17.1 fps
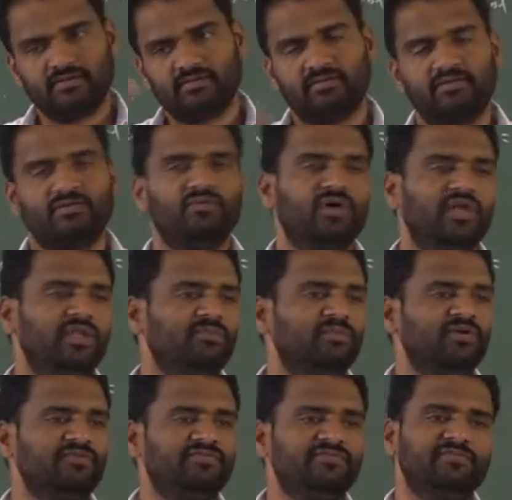volume
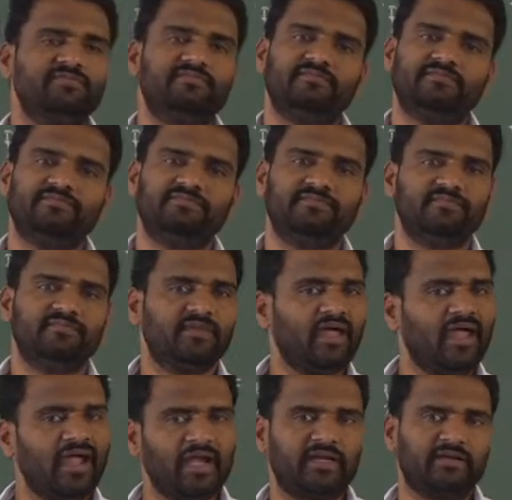of
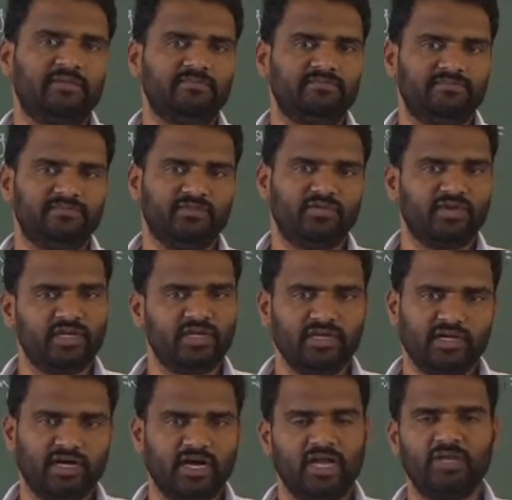atom. Okay,
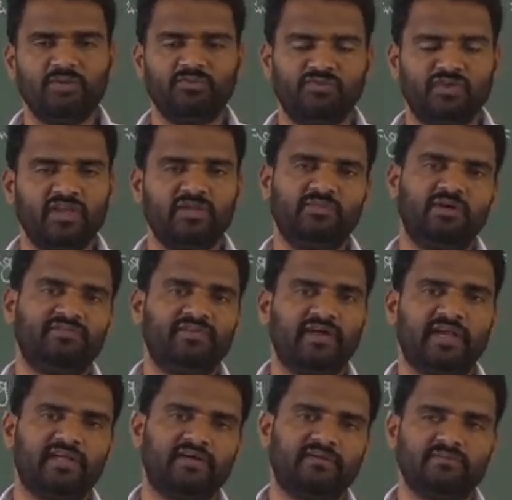volume of
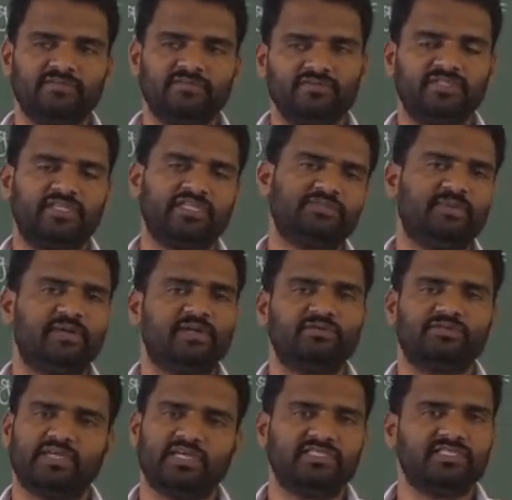atom with respect to
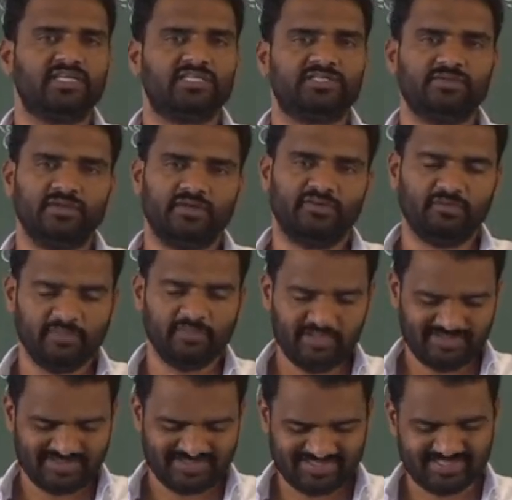size also it will
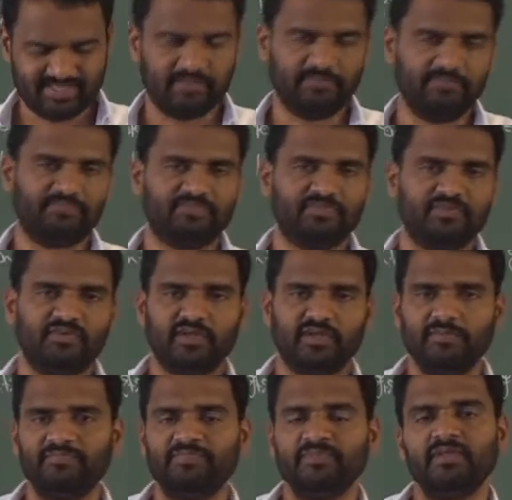be same. Okay,
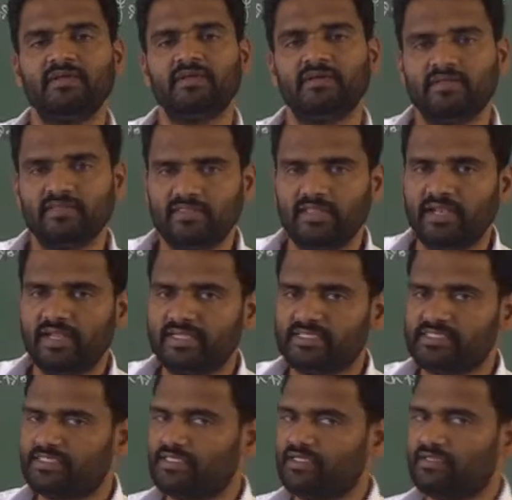the
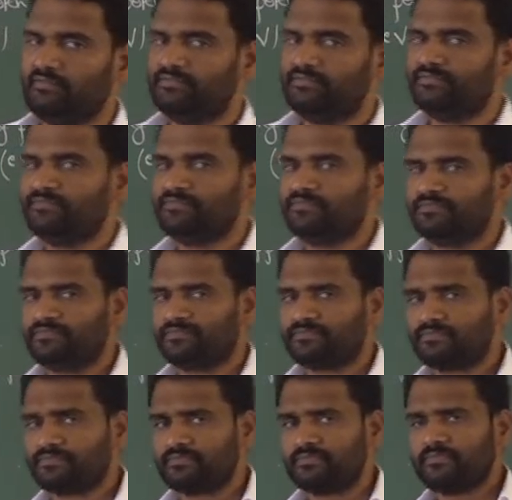next
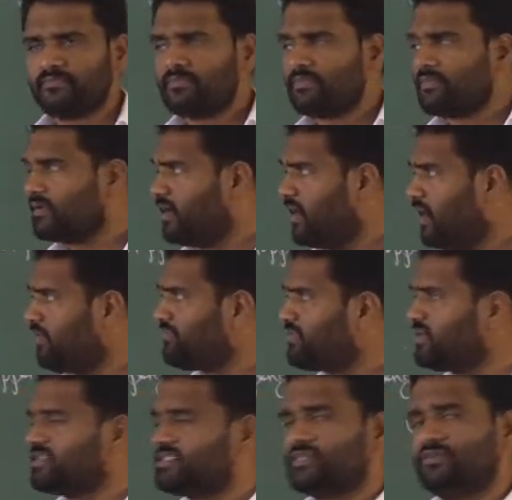
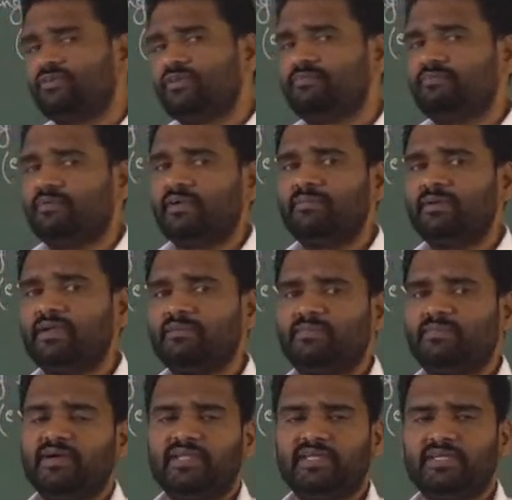after discovery of fundamental
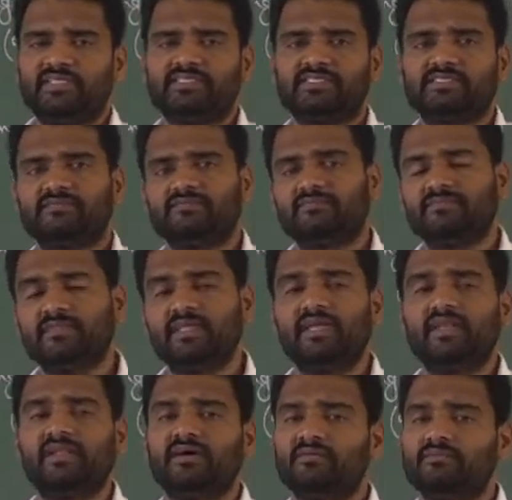particles,
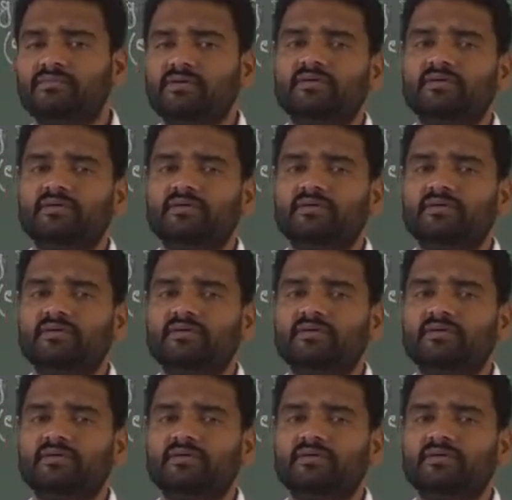then